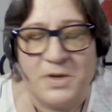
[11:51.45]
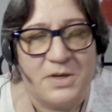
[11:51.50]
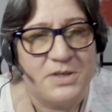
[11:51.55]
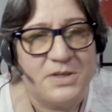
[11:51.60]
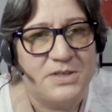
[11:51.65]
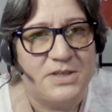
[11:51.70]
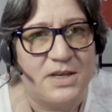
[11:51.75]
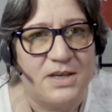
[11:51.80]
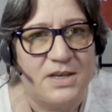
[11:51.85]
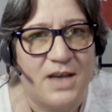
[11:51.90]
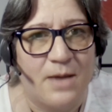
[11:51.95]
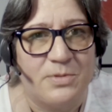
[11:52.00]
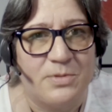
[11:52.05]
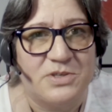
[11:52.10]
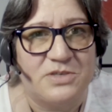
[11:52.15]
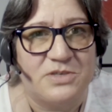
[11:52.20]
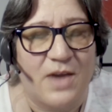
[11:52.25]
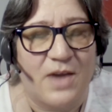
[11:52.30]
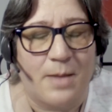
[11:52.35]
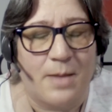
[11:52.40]
sitting down with
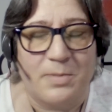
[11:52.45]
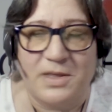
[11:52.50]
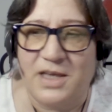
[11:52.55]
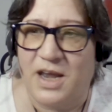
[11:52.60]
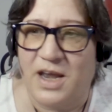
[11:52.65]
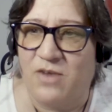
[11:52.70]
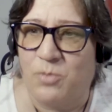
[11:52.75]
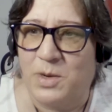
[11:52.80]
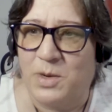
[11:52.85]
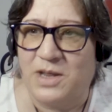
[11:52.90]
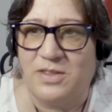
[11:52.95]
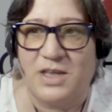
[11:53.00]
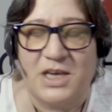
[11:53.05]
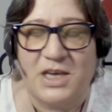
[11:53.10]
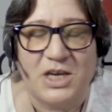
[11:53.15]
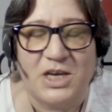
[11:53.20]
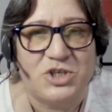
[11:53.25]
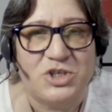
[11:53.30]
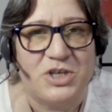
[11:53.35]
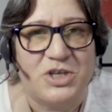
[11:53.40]
his family, get everybody in the
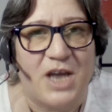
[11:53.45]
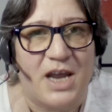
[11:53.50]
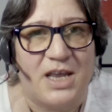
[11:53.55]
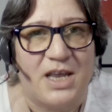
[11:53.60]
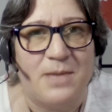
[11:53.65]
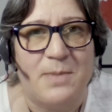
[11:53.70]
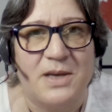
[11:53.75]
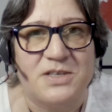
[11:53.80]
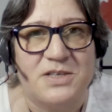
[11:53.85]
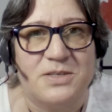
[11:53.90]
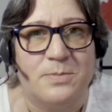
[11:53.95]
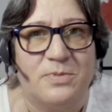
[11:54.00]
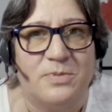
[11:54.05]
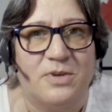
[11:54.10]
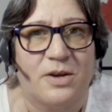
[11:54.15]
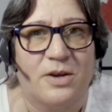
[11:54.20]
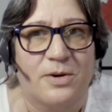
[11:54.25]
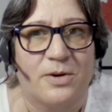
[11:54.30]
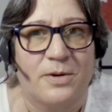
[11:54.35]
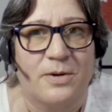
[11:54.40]
kitchen, and he makes them
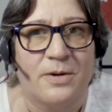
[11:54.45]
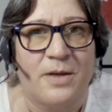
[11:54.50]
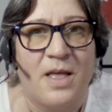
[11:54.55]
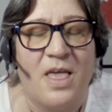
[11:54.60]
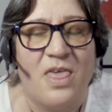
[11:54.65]
dinner.